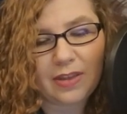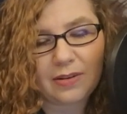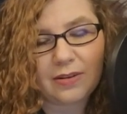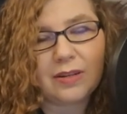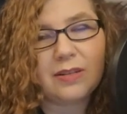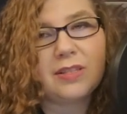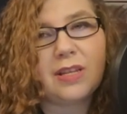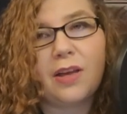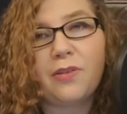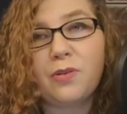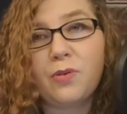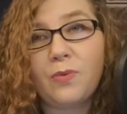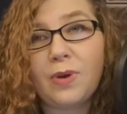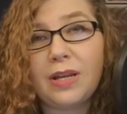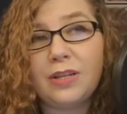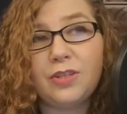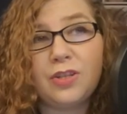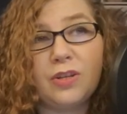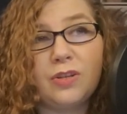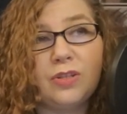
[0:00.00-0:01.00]
there's other
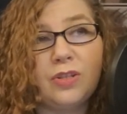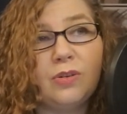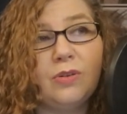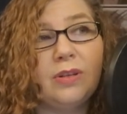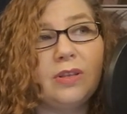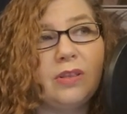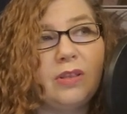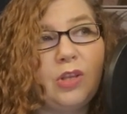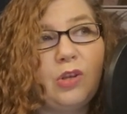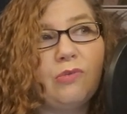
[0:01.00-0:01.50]
ways you can do it.